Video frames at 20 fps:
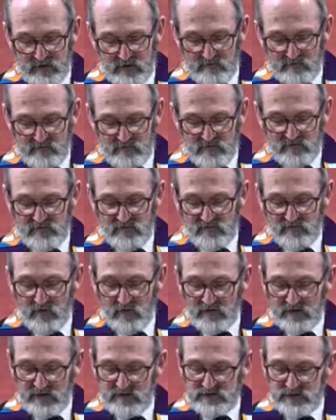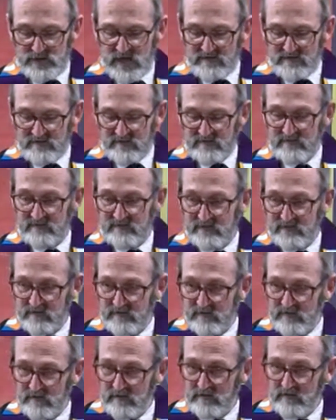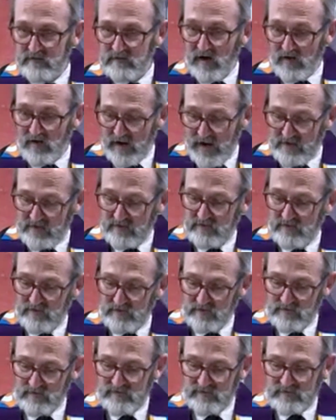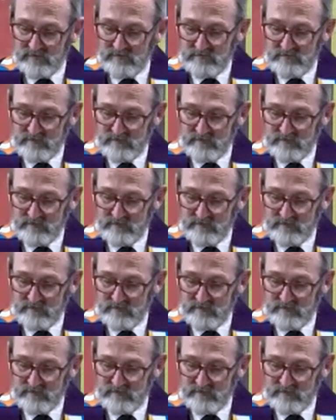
First of all, it changes our attitudes.